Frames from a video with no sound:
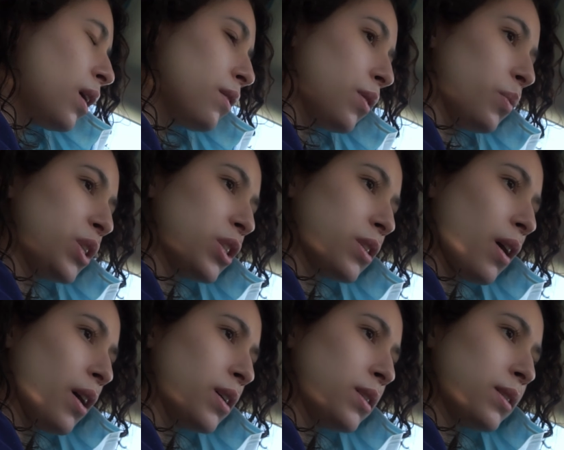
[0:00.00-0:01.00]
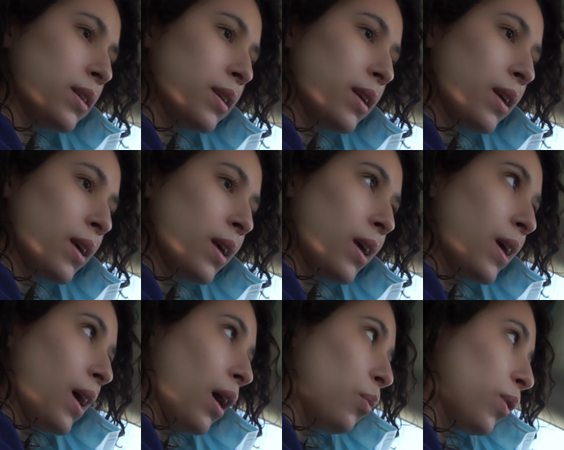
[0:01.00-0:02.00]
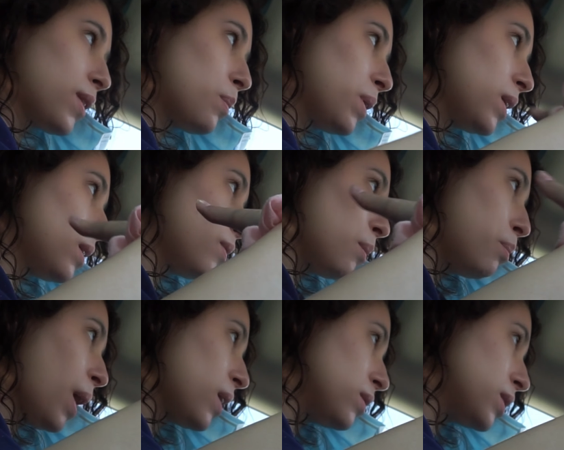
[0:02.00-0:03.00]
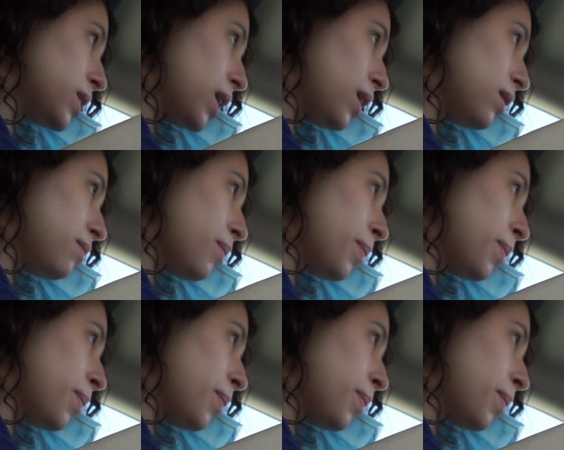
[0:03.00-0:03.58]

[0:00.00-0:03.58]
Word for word: of The Witch's Heart, and we're in the middle of a battle scene.